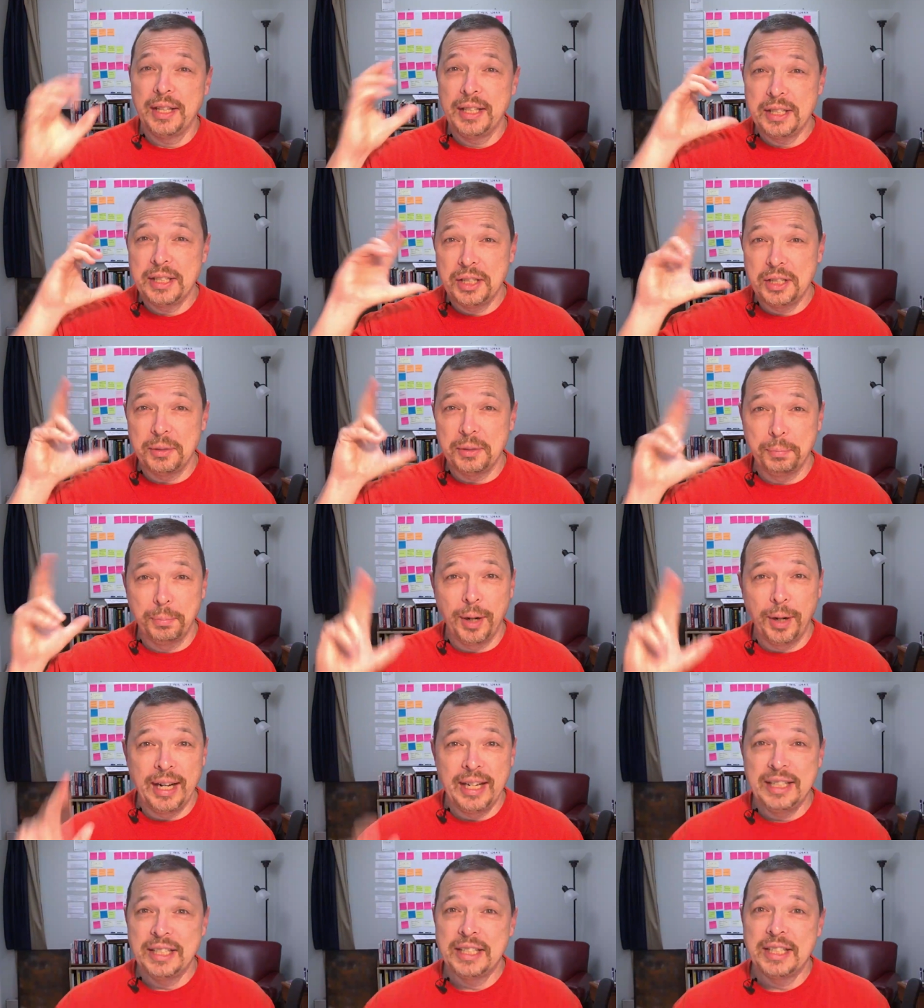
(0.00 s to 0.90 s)
This is a
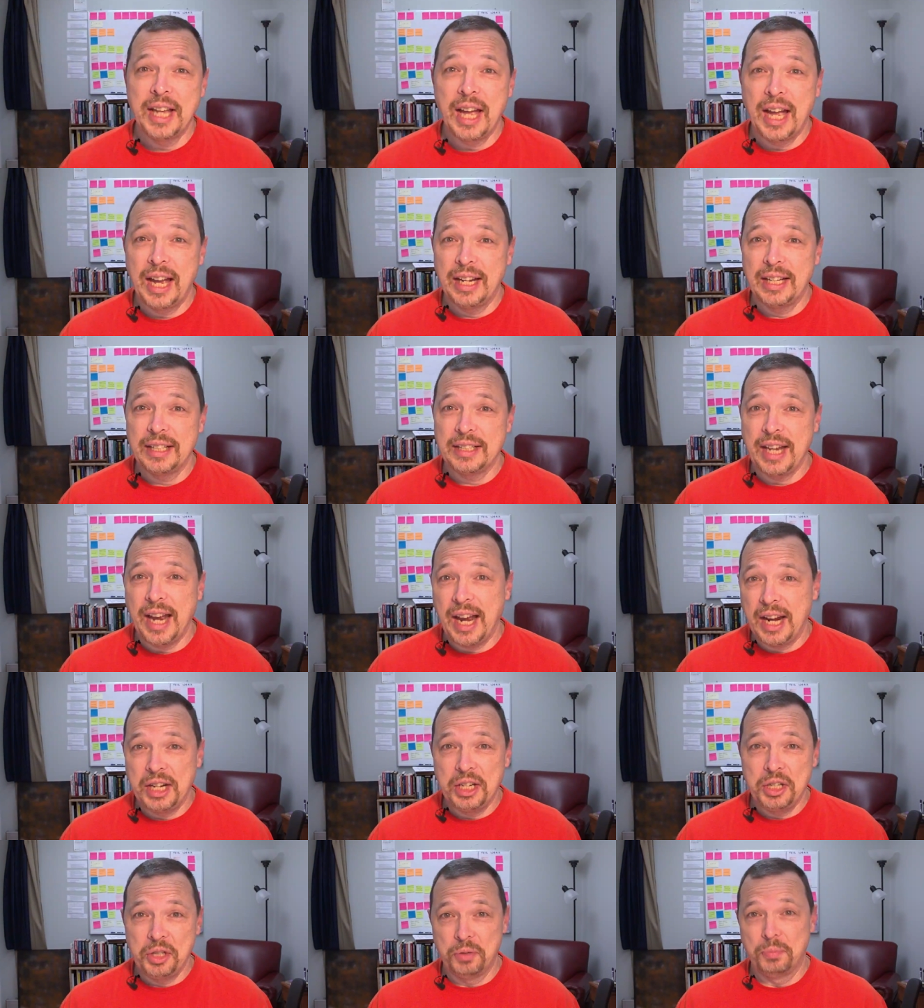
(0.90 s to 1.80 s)
brain science,
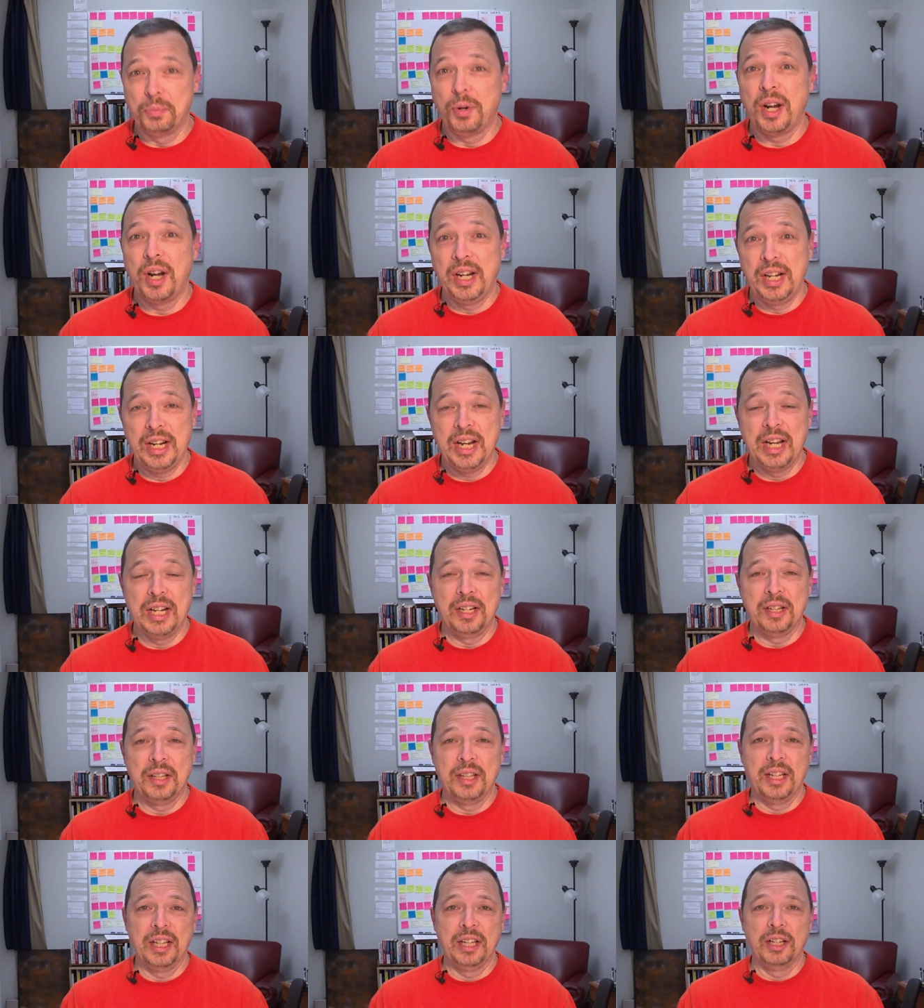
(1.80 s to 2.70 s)
hacking your brain kind
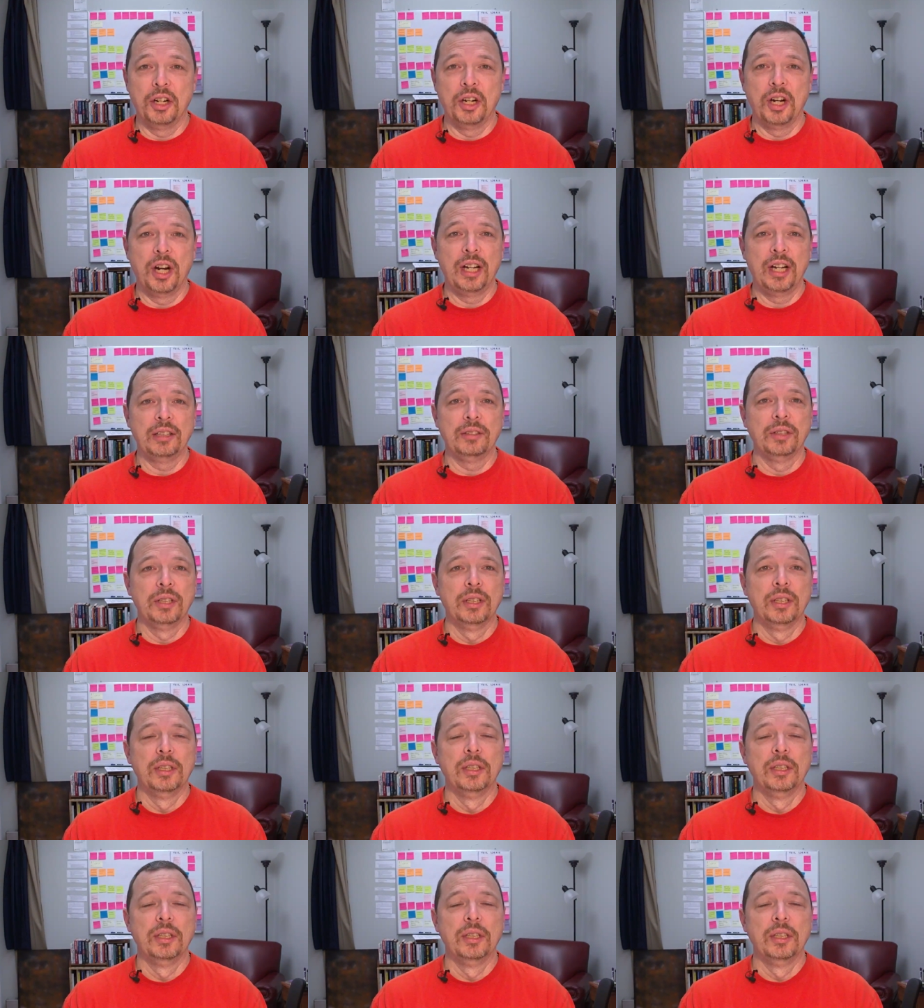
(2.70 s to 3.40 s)
of thing, all right?